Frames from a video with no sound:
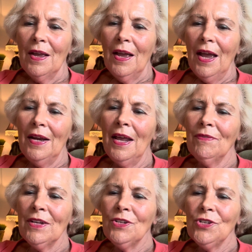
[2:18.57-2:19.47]
And
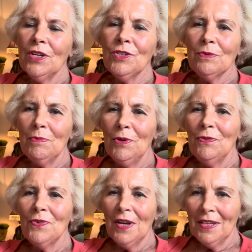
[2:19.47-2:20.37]
having just
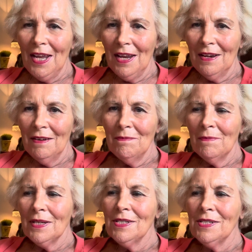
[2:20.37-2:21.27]
moved again
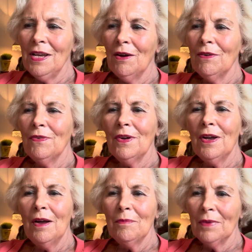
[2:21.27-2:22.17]
myself
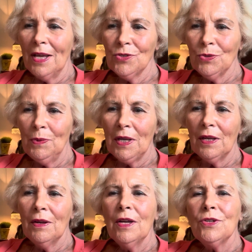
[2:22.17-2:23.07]
last week
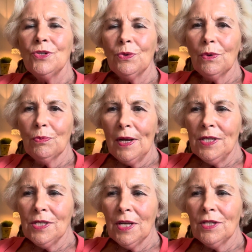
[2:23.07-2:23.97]
to a
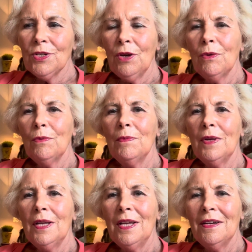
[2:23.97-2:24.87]
right-size home
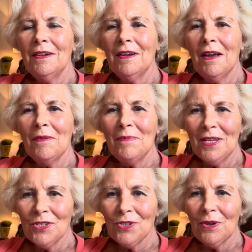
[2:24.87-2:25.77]
in
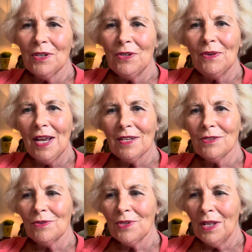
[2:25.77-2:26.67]
historic
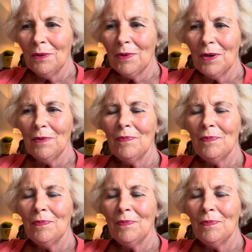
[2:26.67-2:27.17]
Newcastle, Delaware,